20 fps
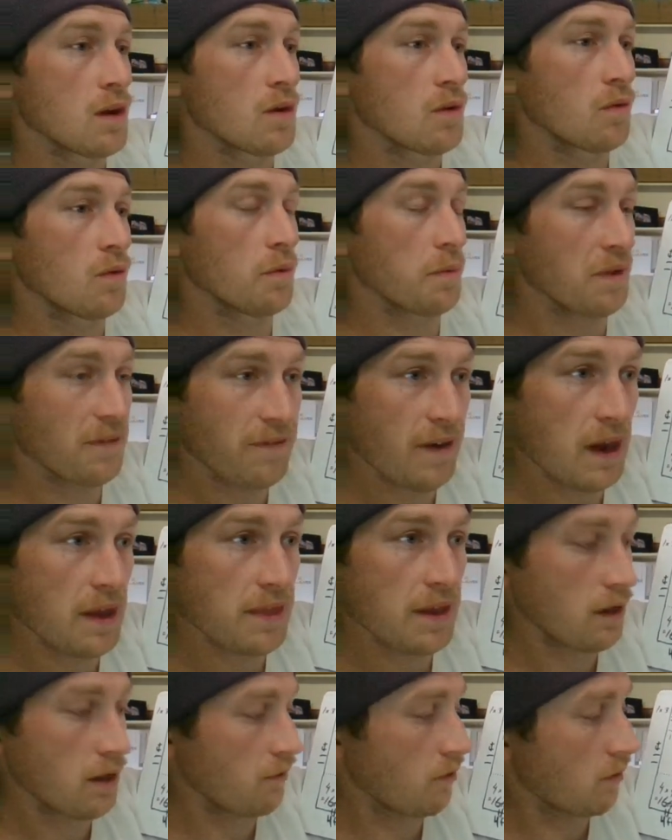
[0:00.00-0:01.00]
when we find
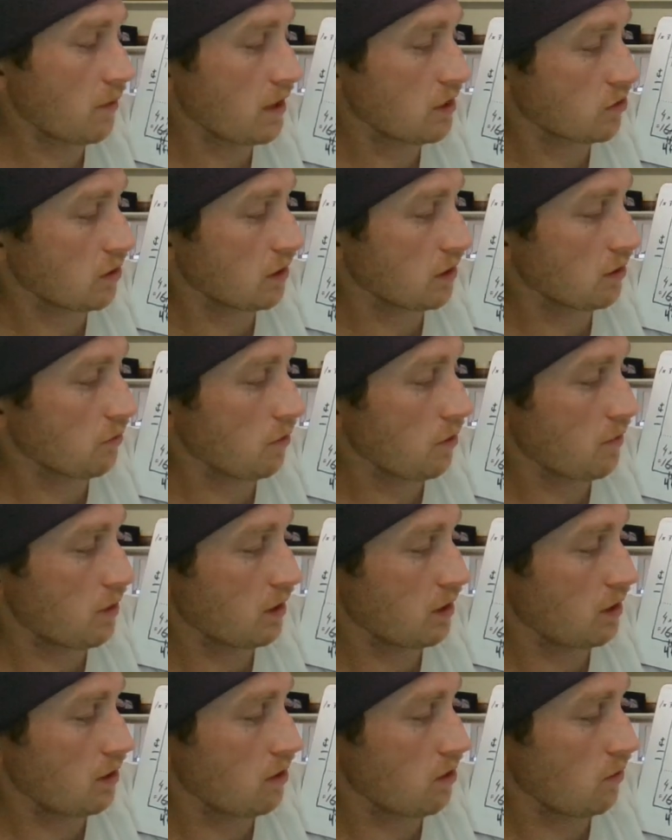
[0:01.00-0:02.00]
the area of a right triangle, we
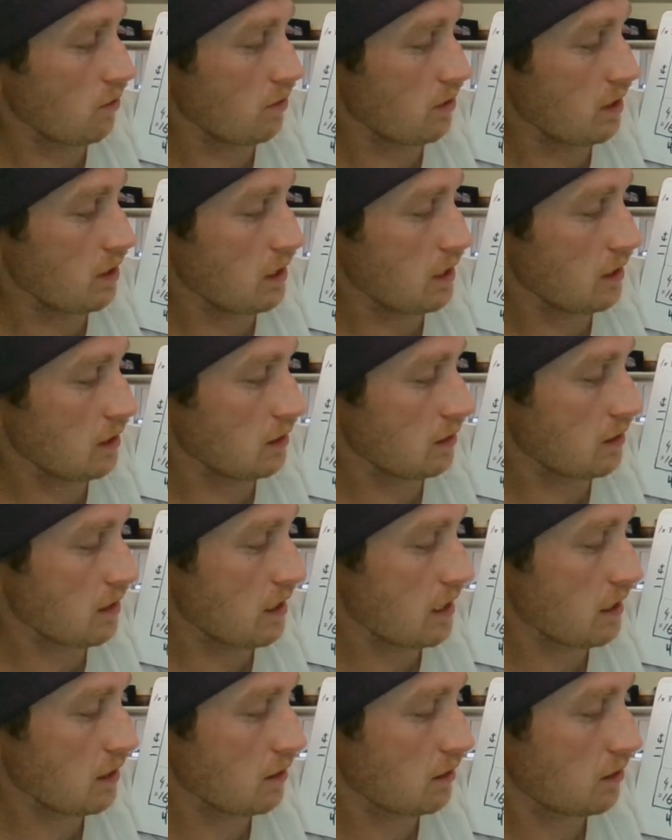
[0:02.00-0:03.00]
want to know the
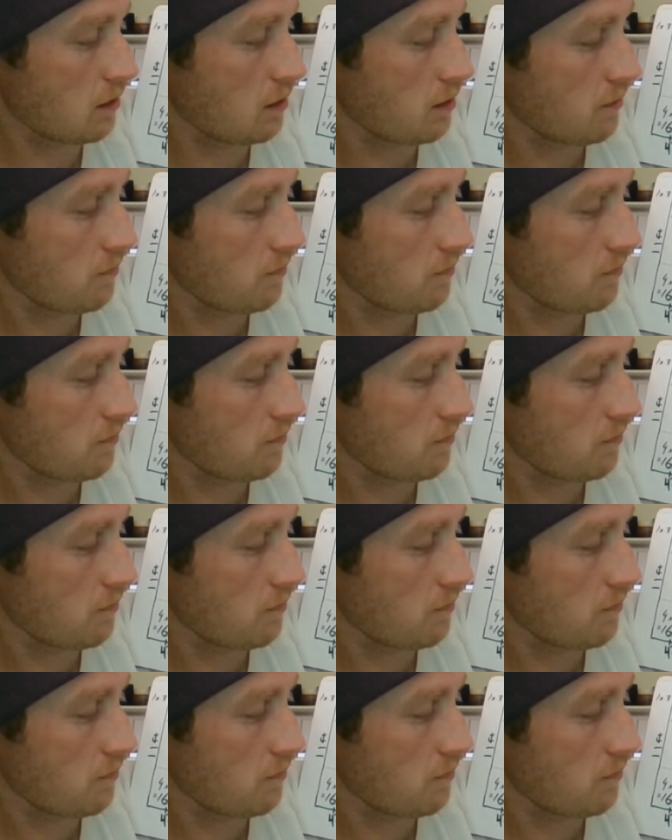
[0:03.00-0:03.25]
length.